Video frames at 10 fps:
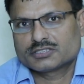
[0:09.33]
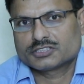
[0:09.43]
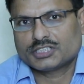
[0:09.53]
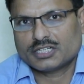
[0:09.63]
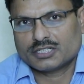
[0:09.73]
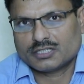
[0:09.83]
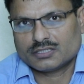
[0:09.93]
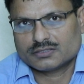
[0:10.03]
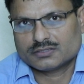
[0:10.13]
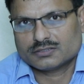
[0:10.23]

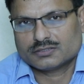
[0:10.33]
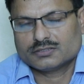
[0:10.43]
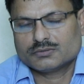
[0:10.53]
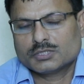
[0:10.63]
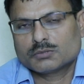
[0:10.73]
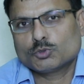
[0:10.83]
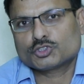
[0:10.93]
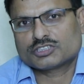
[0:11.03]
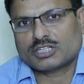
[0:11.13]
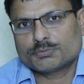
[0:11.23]
channel, and
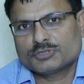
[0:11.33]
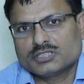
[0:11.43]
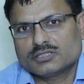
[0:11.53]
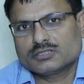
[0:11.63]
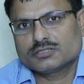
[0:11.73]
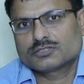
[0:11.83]
most of the